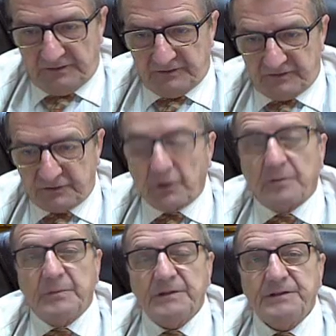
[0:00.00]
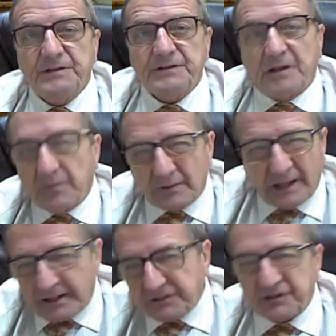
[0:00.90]
start a business and I'm
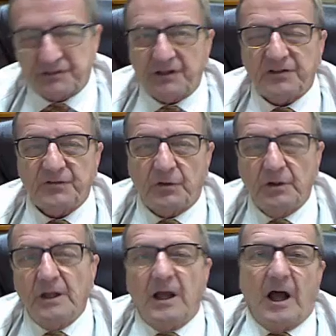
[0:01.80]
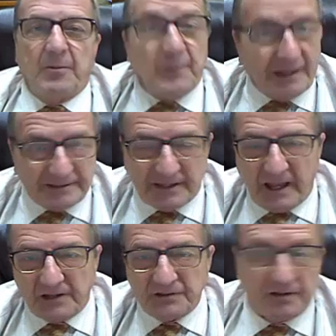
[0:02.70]
kind of successful, I pay
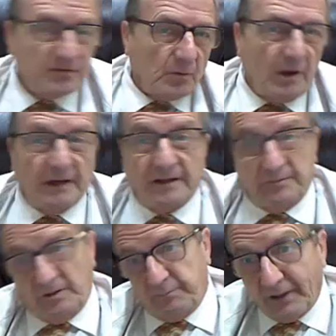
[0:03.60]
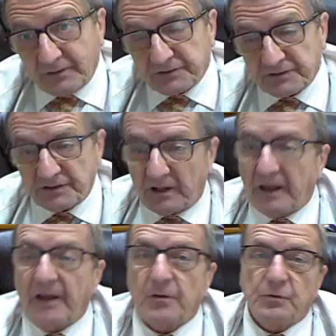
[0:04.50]
taxes. After a while, I get better success. I
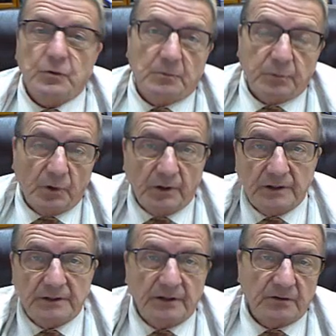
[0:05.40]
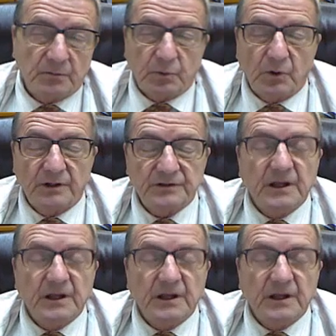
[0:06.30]
hire a new employee, another employee.